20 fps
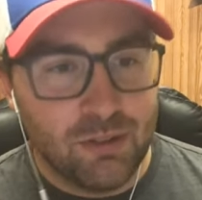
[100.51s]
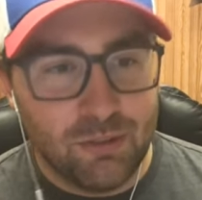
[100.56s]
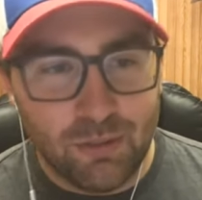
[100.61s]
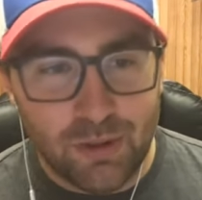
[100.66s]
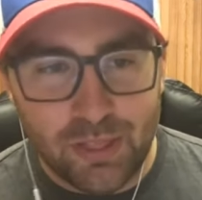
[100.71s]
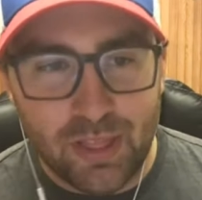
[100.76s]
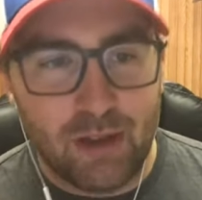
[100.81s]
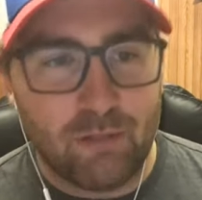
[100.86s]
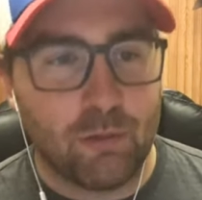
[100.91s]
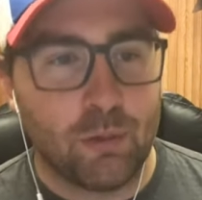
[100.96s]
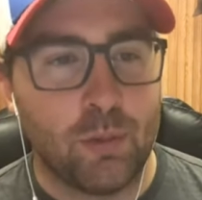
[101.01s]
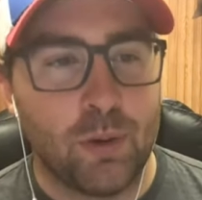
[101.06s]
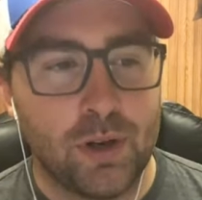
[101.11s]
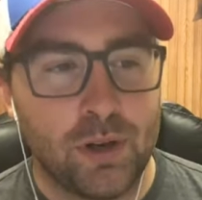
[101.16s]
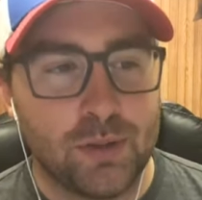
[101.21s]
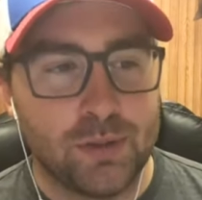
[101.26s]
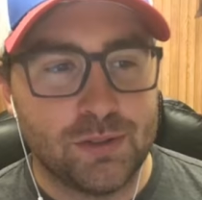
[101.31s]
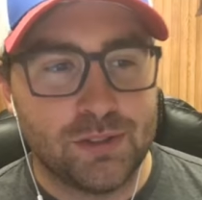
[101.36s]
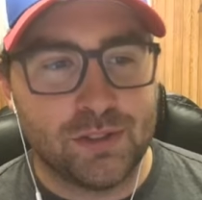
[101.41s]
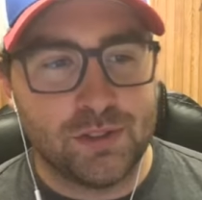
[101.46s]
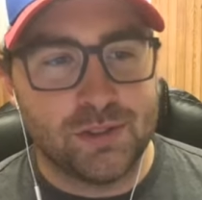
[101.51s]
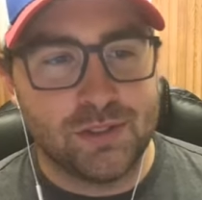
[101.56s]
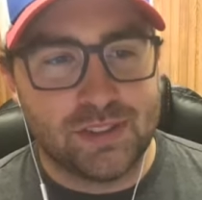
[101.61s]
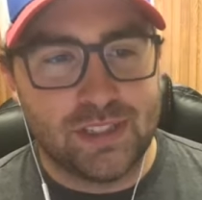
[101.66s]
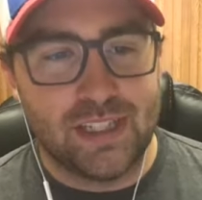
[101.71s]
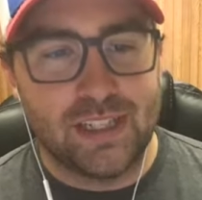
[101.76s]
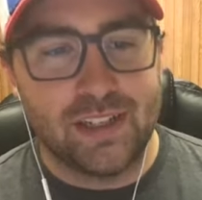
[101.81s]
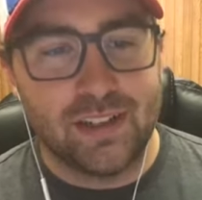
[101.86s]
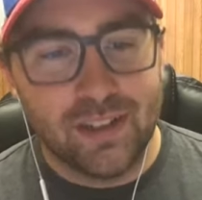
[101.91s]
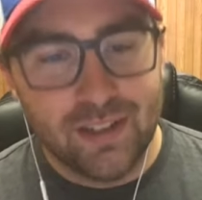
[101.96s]
with everyone who tunes
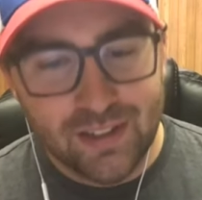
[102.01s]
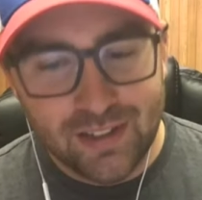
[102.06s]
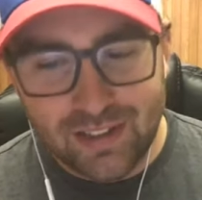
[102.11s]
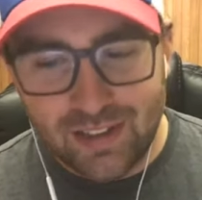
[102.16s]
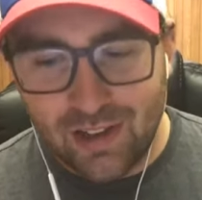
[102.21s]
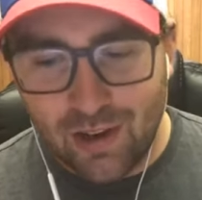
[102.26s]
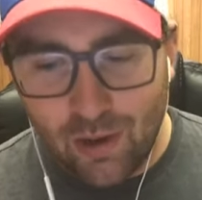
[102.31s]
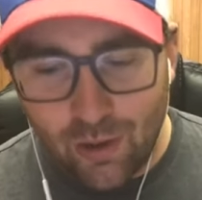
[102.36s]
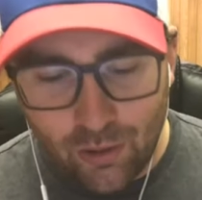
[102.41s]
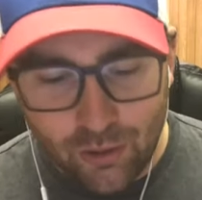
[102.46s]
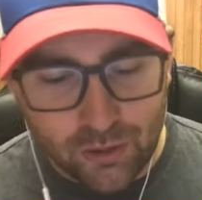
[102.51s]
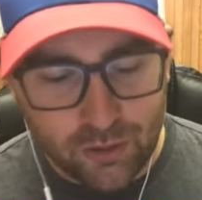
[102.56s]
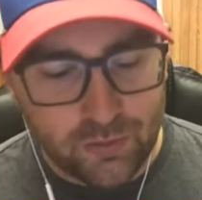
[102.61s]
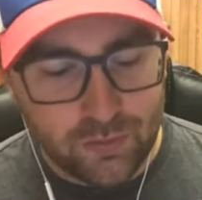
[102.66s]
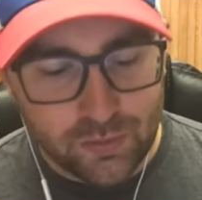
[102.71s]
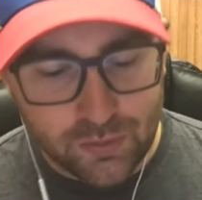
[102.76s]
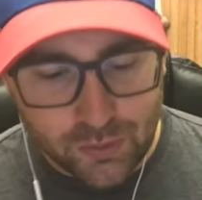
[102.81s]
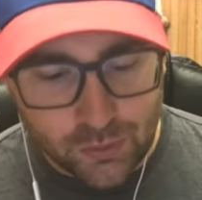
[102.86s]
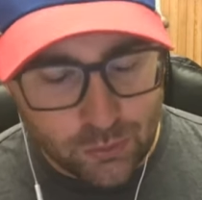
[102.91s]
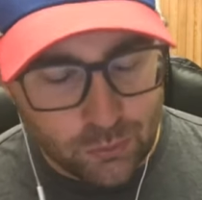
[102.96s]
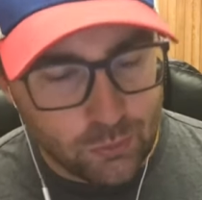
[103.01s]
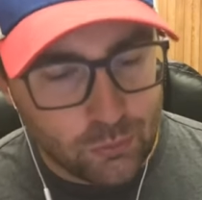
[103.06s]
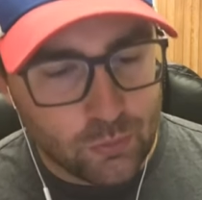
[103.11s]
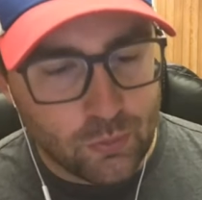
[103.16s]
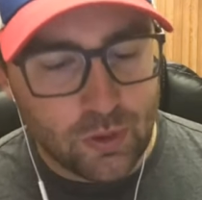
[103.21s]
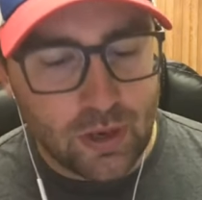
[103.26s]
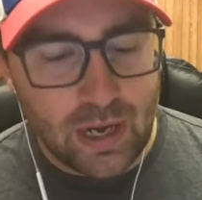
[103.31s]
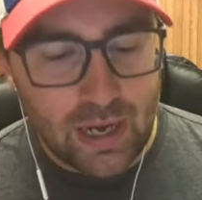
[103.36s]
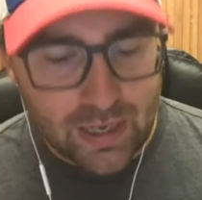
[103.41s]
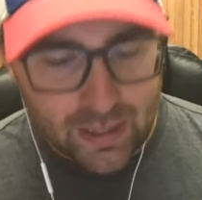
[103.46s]
in. All of you
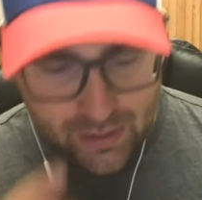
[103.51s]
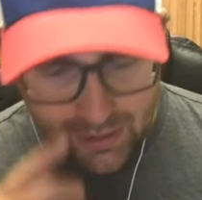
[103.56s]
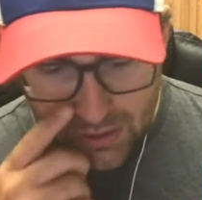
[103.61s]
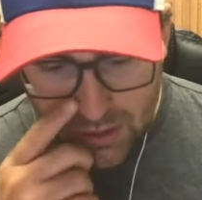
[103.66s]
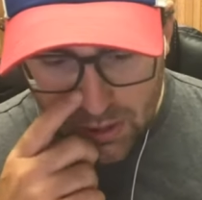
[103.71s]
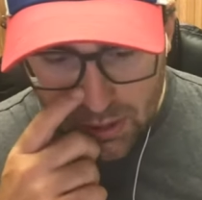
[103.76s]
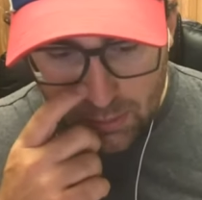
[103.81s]
rock.